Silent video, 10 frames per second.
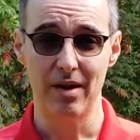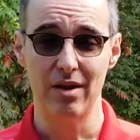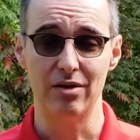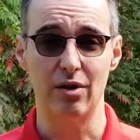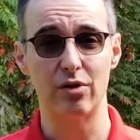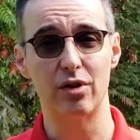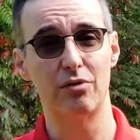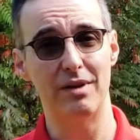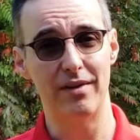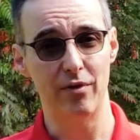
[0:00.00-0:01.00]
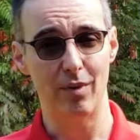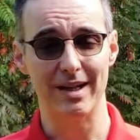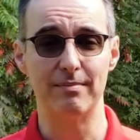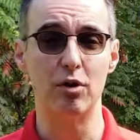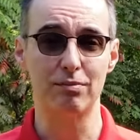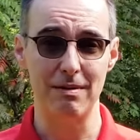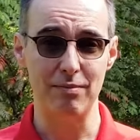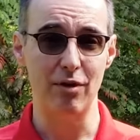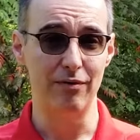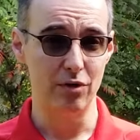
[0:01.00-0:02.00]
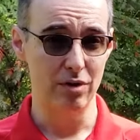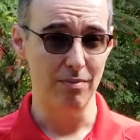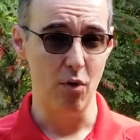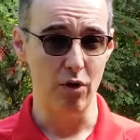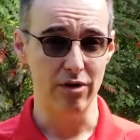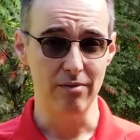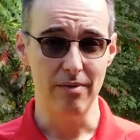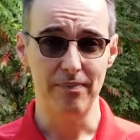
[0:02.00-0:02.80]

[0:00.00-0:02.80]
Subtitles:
So those are three different ways. Most people have used the portal